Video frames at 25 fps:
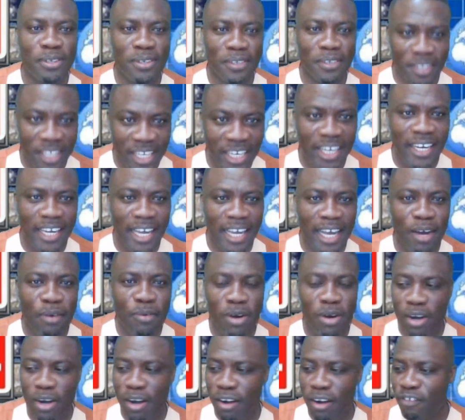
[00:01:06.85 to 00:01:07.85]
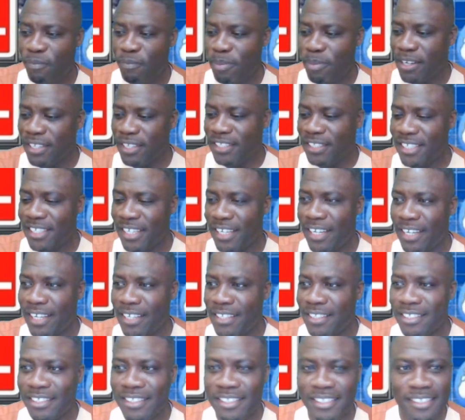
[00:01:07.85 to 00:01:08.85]
the Hour of
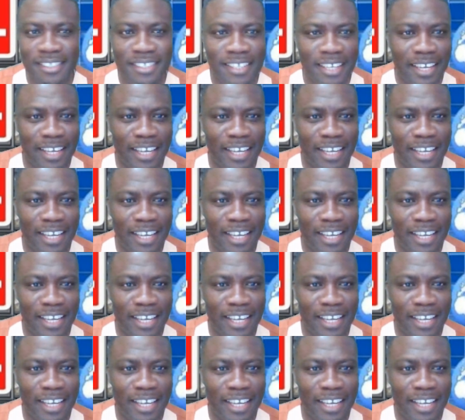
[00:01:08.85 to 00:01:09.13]
Politics.